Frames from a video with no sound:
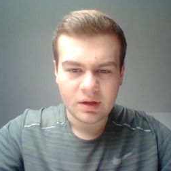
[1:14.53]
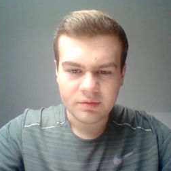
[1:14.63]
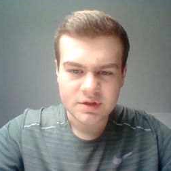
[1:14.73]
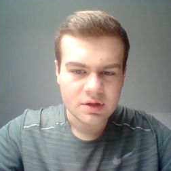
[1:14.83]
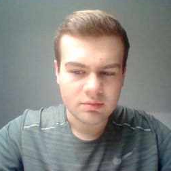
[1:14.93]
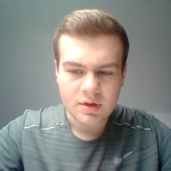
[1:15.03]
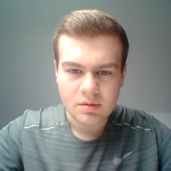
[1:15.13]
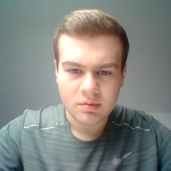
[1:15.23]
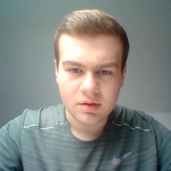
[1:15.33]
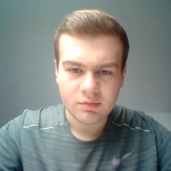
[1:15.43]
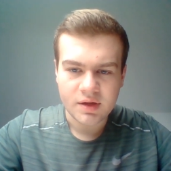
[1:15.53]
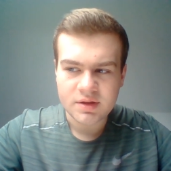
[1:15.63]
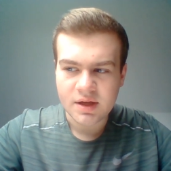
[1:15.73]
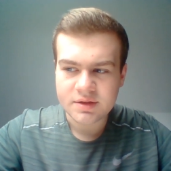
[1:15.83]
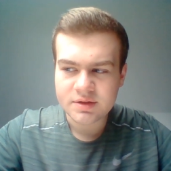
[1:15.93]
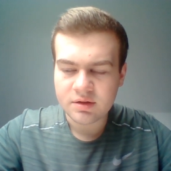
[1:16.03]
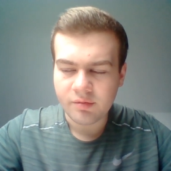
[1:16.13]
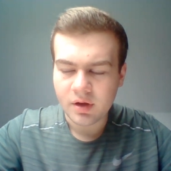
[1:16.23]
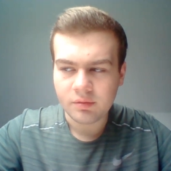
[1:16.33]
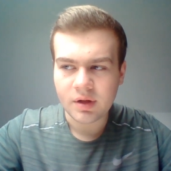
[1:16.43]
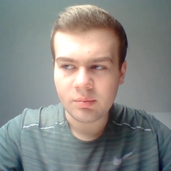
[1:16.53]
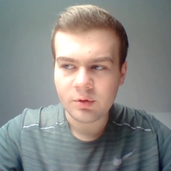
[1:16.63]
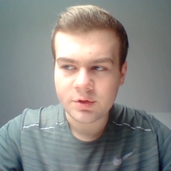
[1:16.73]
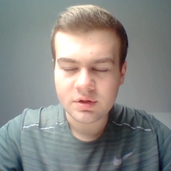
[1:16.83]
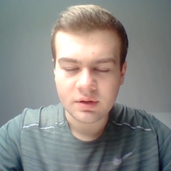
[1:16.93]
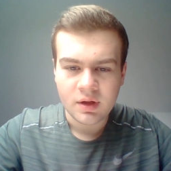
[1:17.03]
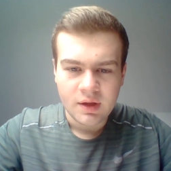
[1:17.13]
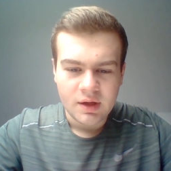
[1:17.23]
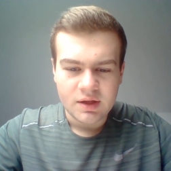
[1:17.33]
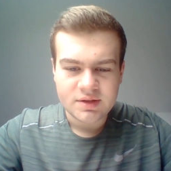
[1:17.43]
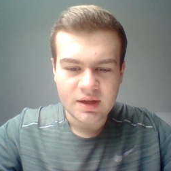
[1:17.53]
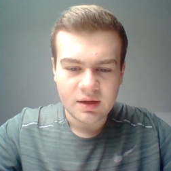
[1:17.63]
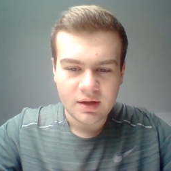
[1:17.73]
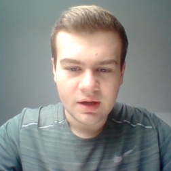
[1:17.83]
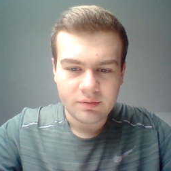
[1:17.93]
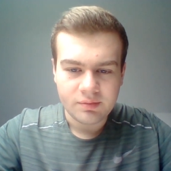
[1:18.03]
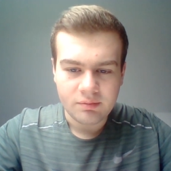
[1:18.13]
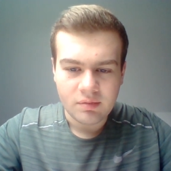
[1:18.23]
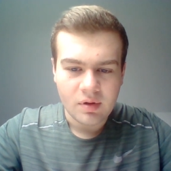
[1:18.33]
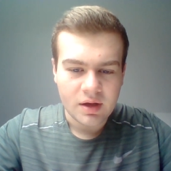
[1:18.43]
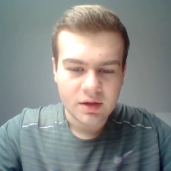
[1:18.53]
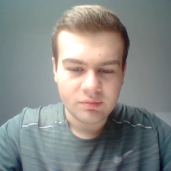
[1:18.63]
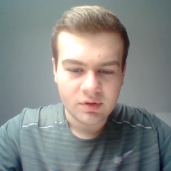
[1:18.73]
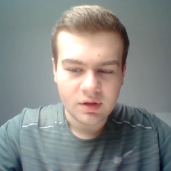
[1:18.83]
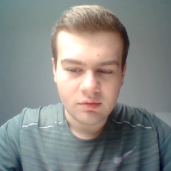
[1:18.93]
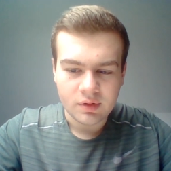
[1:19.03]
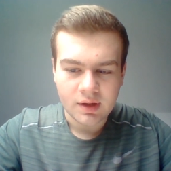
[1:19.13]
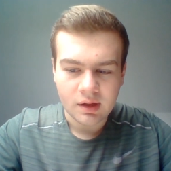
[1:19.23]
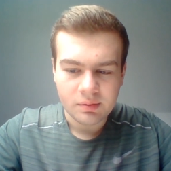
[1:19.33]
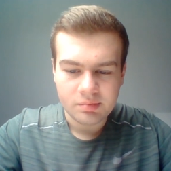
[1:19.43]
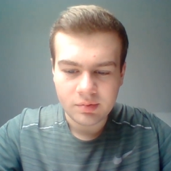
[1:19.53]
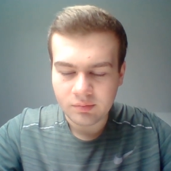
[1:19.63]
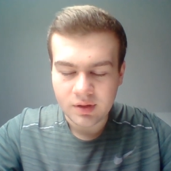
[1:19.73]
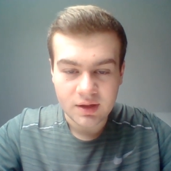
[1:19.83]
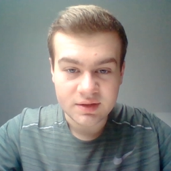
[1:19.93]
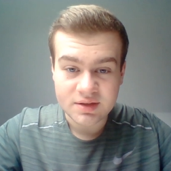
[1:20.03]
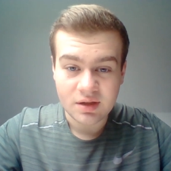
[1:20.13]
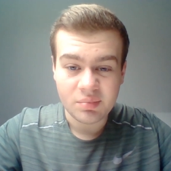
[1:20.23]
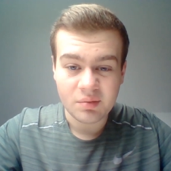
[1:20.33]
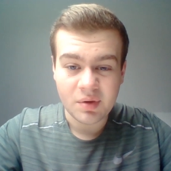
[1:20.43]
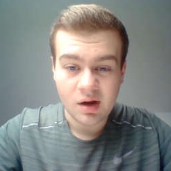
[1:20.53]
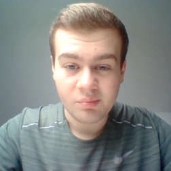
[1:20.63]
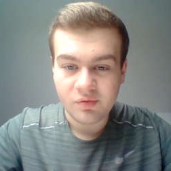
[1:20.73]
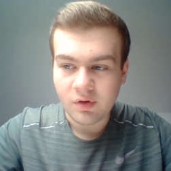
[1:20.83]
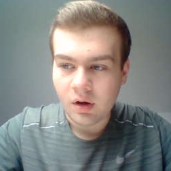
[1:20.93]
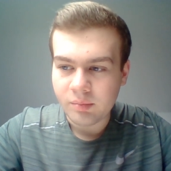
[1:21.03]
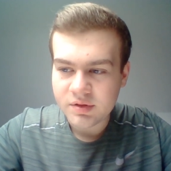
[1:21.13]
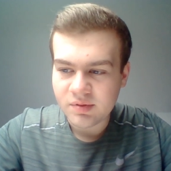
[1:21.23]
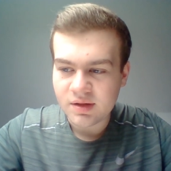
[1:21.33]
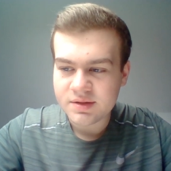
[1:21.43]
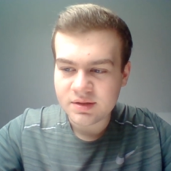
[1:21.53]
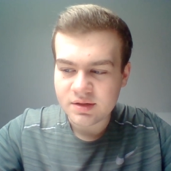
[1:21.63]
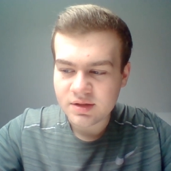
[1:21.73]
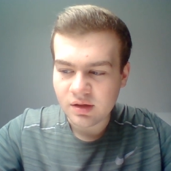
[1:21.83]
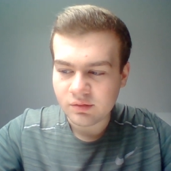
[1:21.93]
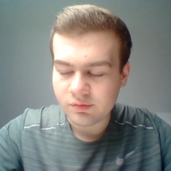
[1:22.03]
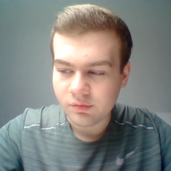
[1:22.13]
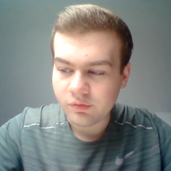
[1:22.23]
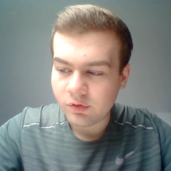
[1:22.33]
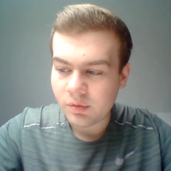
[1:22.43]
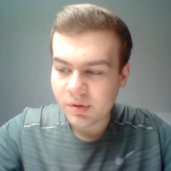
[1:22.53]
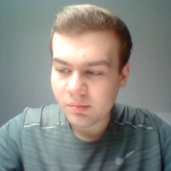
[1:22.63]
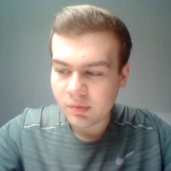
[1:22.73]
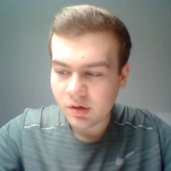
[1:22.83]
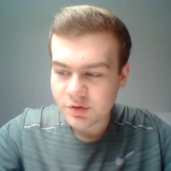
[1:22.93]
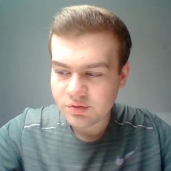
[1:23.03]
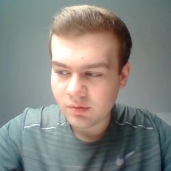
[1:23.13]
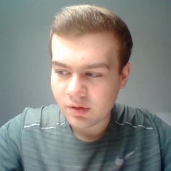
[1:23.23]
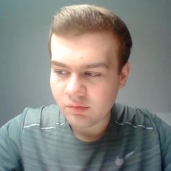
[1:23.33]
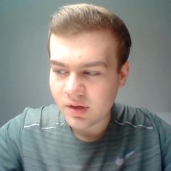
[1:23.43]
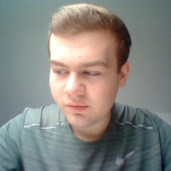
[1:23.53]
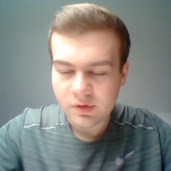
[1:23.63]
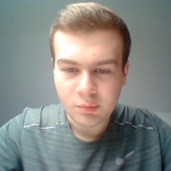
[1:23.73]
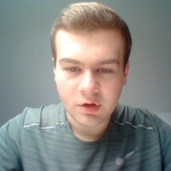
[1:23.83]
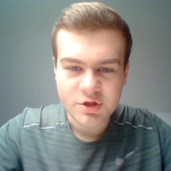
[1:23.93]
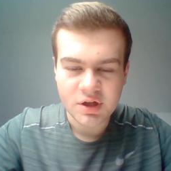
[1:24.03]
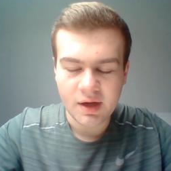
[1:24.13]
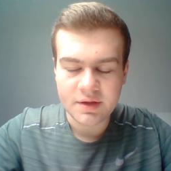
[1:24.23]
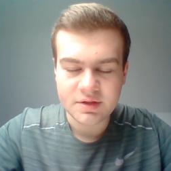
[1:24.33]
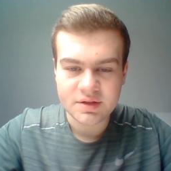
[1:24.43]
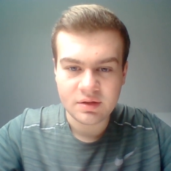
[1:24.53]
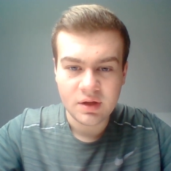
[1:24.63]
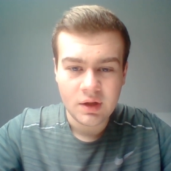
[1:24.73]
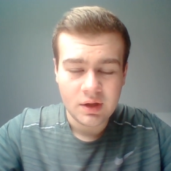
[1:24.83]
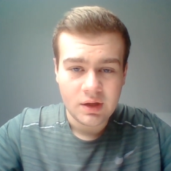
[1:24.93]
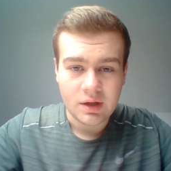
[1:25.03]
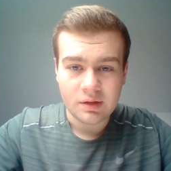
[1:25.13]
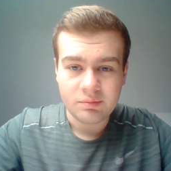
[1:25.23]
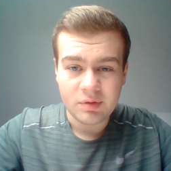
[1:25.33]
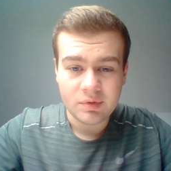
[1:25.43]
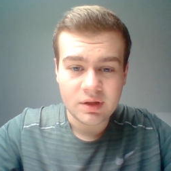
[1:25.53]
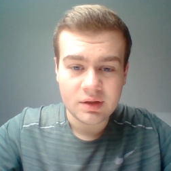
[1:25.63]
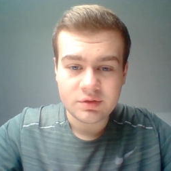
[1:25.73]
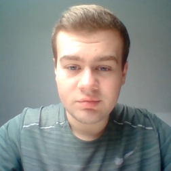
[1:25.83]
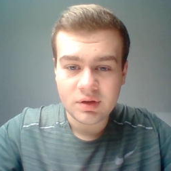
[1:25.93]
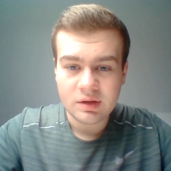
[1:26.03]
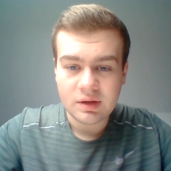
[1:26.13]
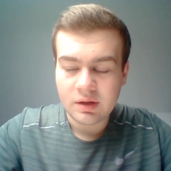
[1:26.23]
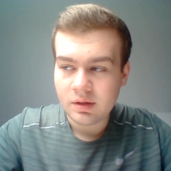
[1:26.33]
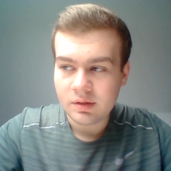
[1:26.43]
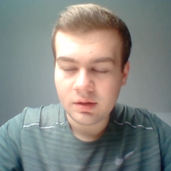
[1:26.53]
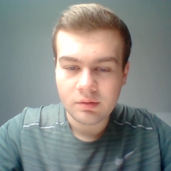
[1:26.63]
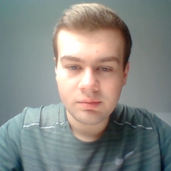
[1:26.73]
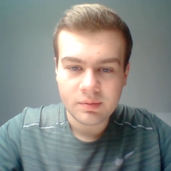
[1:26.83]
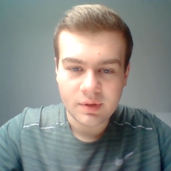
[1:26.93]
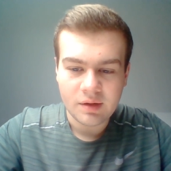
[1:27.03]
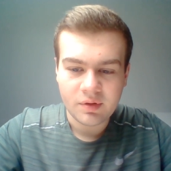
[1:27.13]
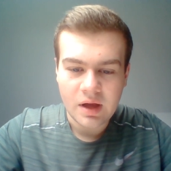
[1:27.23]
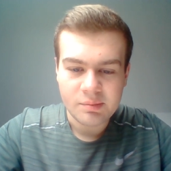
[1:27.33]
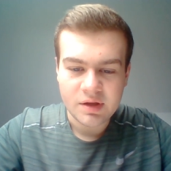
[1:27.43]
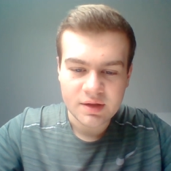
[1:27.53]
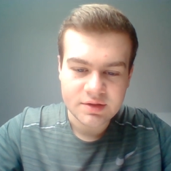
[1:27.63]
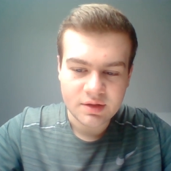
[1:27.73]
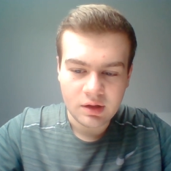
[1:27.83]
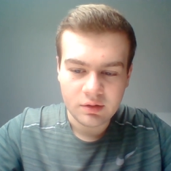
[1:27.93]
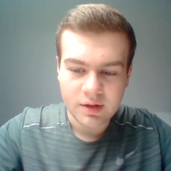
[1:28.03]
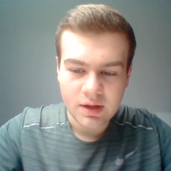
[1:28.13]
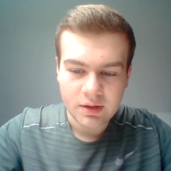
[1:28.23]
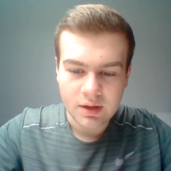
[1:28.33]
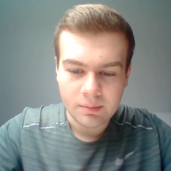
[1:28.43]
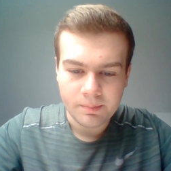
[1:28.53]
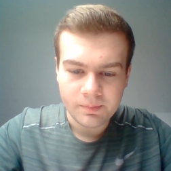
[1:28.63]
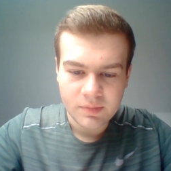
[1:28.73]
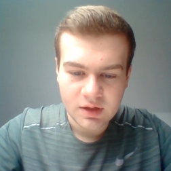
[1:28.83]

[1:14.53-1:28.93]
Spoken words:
that was it really. We didn't really test Sligo that much. And second half, we went into it knowing that we needed to see a bit of better performance. We need to see us get on the front foot a bit more, try and create a few more chances, and we did that. Afolabi gets a goal then.